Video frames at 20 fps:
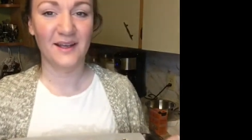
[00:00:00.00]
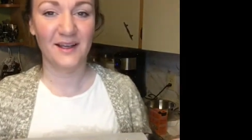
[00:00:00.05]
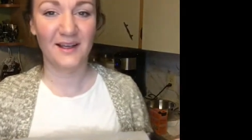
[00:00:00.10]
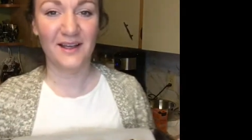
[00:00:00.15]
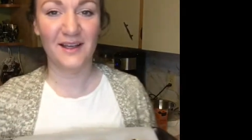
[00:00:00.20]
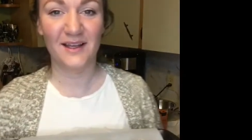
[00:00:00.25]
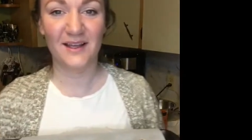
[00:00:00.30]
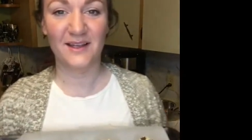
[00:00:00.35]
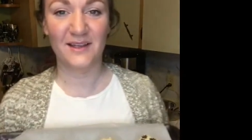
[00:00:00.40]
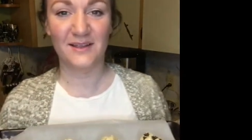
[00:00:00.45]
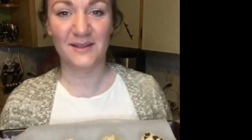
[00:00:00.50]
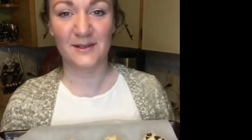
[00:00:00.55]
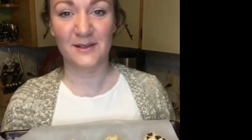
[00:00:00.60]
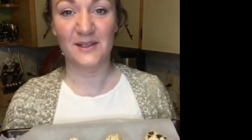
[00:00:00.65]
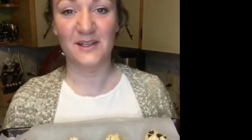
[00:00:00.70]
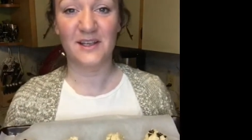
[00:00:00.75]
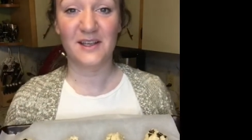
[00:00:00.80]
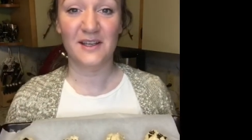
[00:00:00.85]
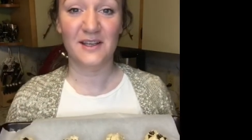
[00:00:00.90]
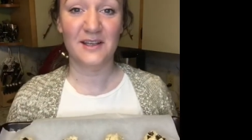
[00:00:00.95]
And
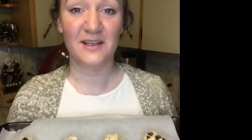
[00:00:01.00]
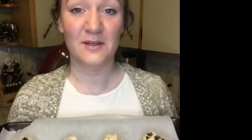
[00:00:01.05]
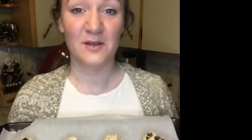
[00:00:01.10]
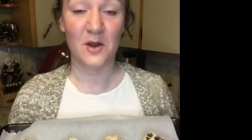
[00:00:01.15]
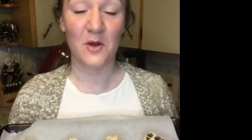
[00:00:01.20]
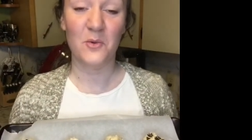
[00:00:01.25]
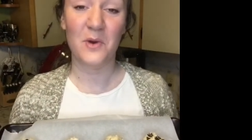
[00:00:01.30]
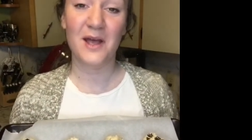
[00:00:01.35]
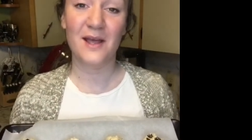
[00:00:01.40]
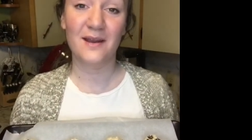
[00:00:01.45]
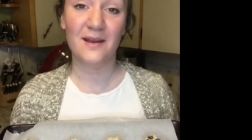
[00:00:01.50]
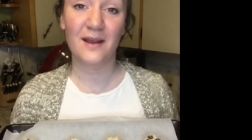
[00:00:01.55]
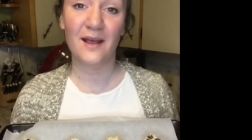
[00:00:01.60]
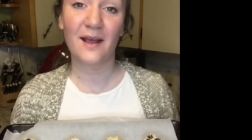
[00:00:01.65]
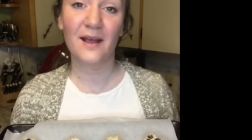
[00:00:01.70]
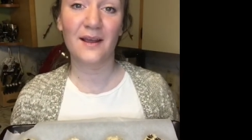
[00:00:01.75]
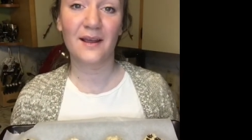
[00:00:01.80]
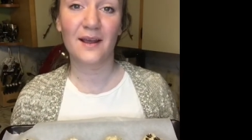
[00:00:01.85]
you know what? I